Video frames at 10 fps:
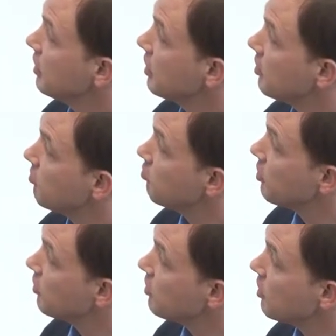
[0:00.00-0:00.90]
Um,
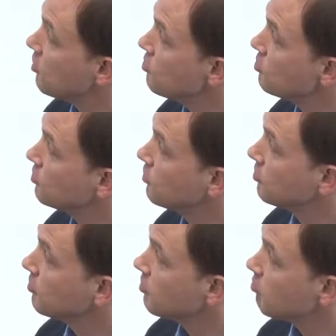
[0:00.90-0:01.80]
where the old
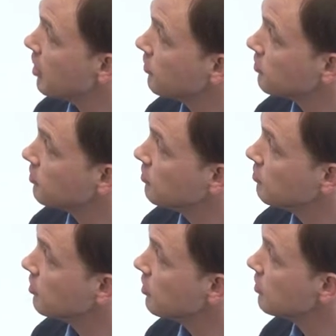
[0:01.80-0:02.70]
method,
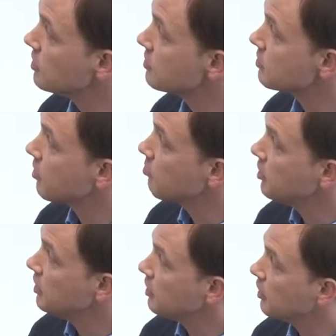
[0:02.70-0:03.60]
this is a
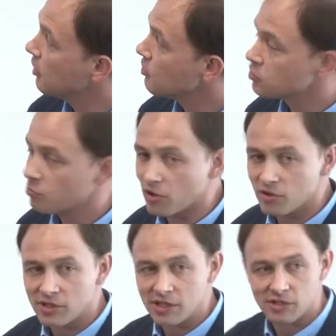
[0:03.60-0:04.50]
completely closed
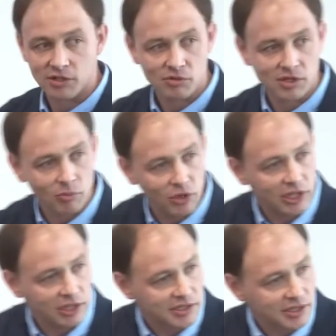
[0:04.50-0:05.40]
process, so
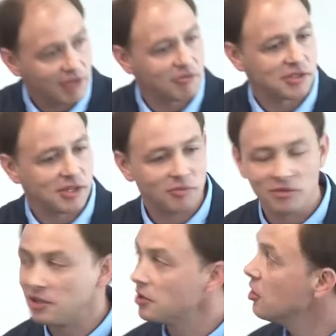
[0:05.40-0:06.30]
somebody discovers
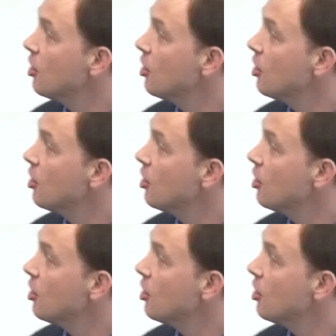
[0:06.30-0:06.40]
something,